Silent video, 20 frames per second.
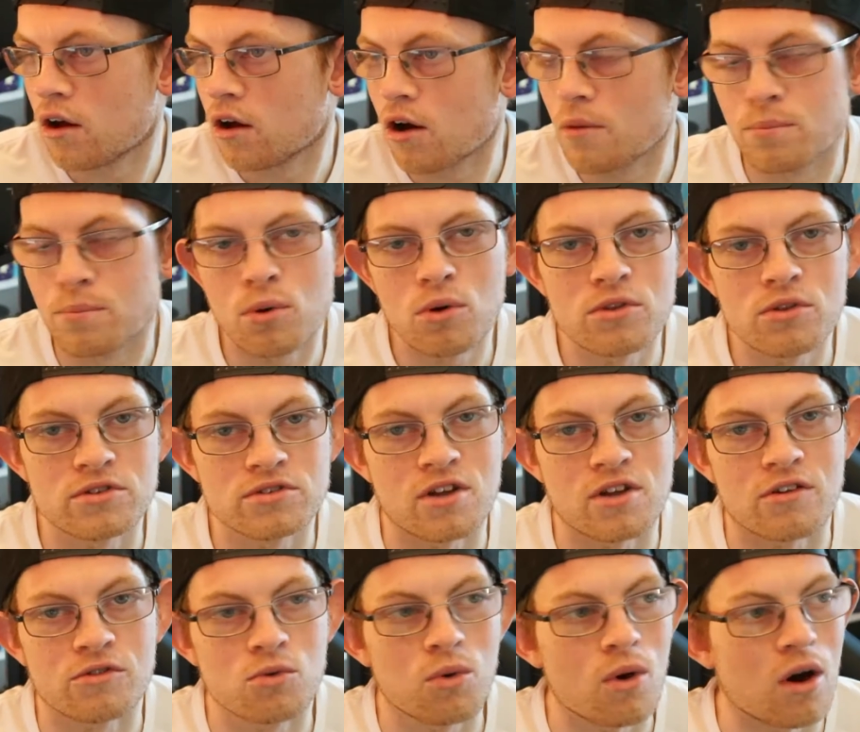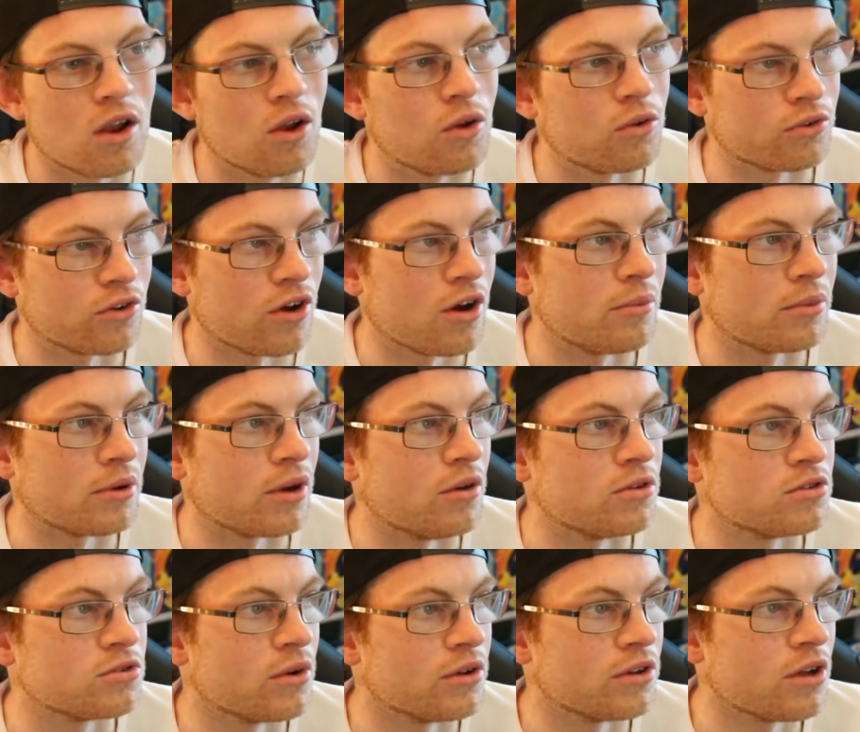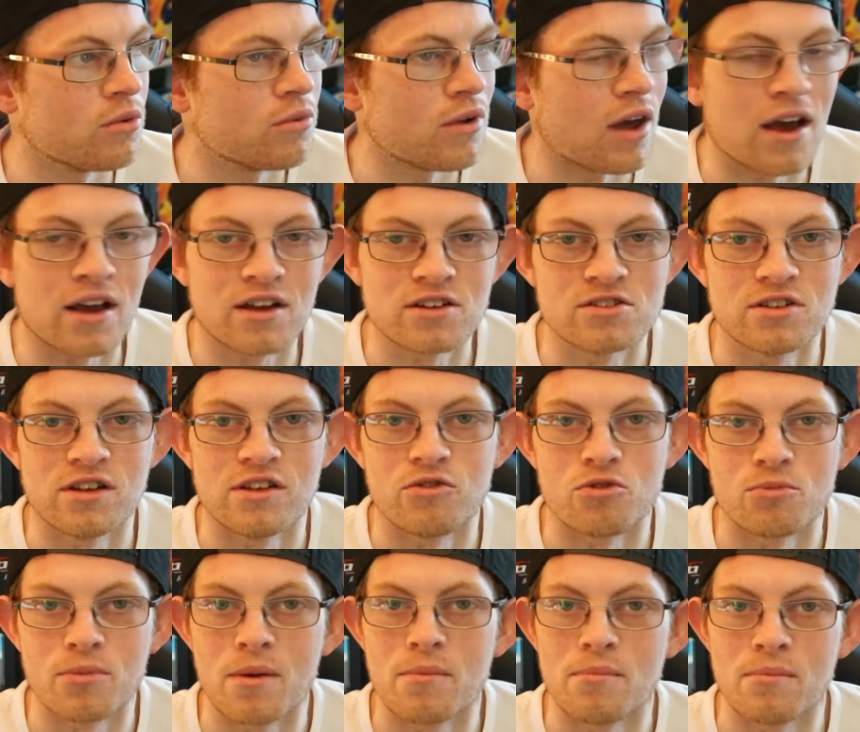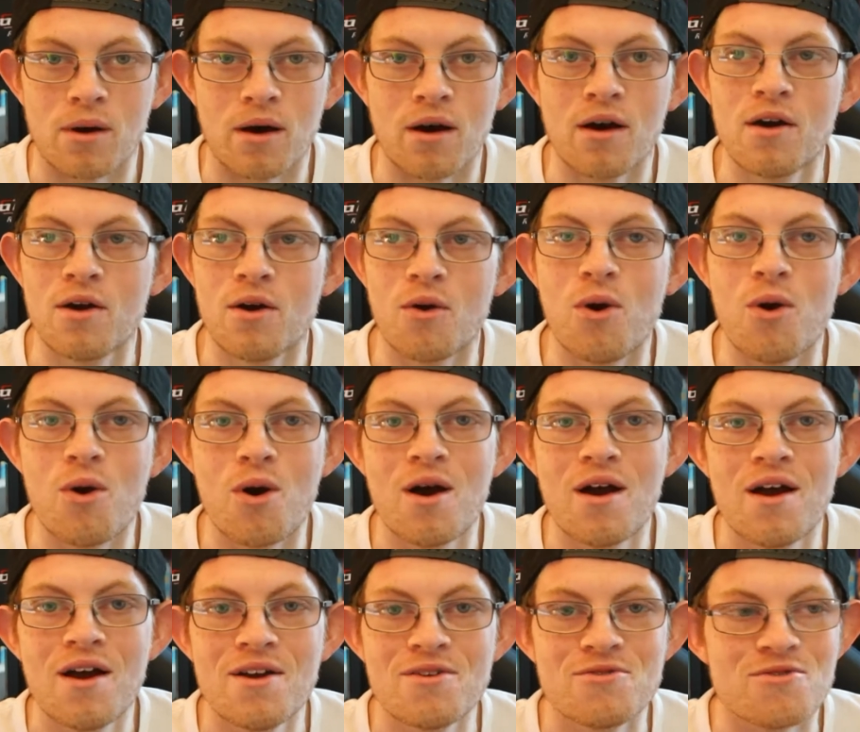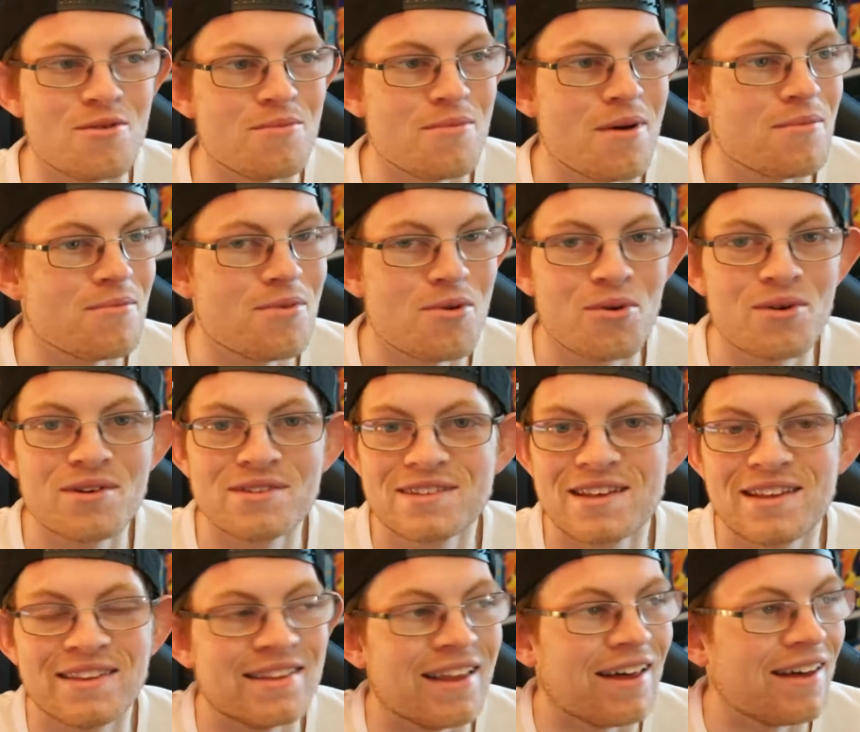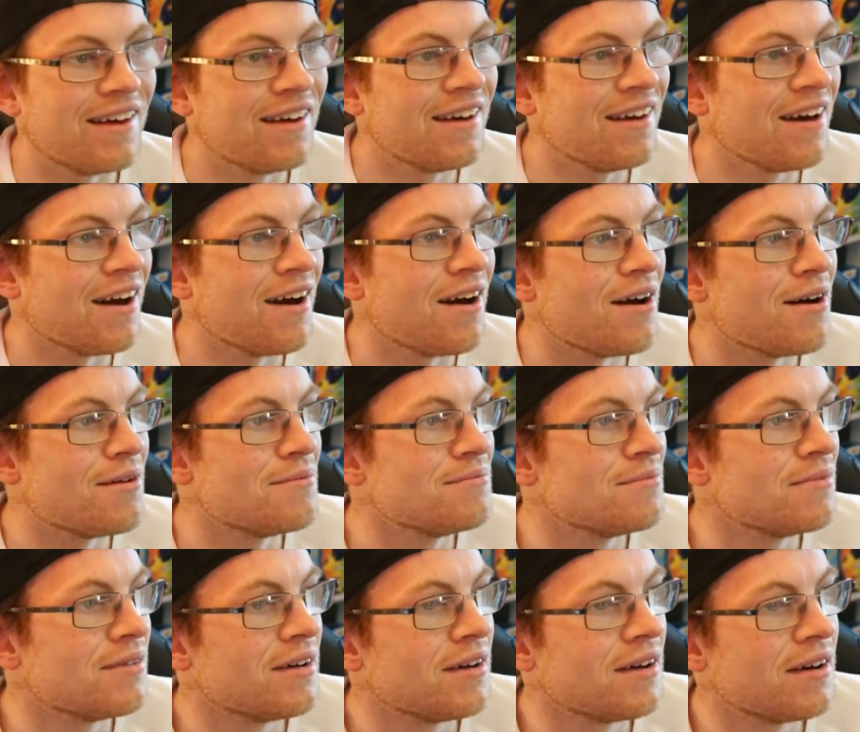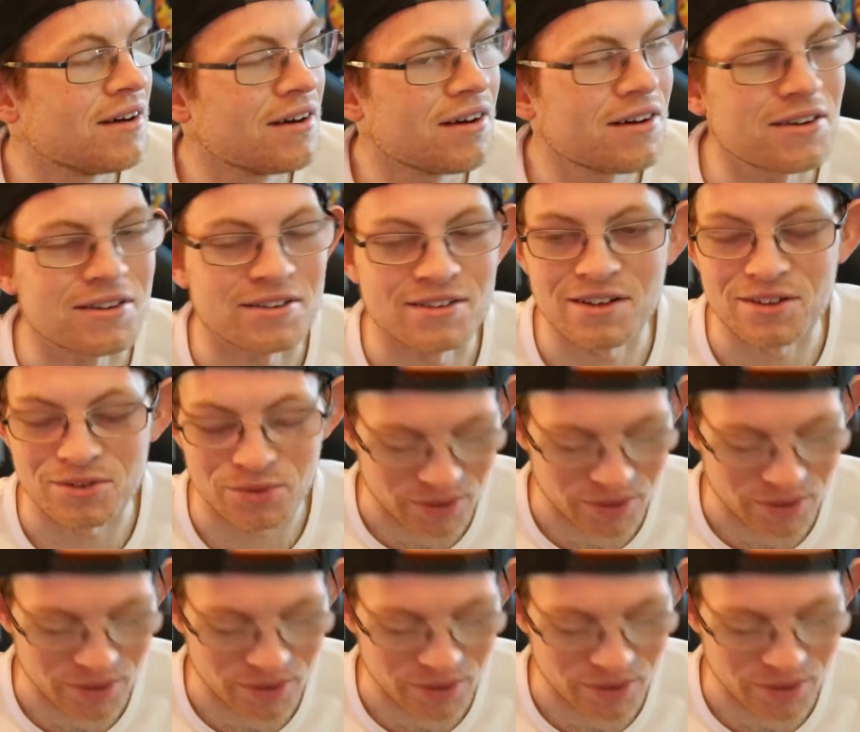I bought the stuff quite a long time ago, so I don't actually remember what's in there. Oh God,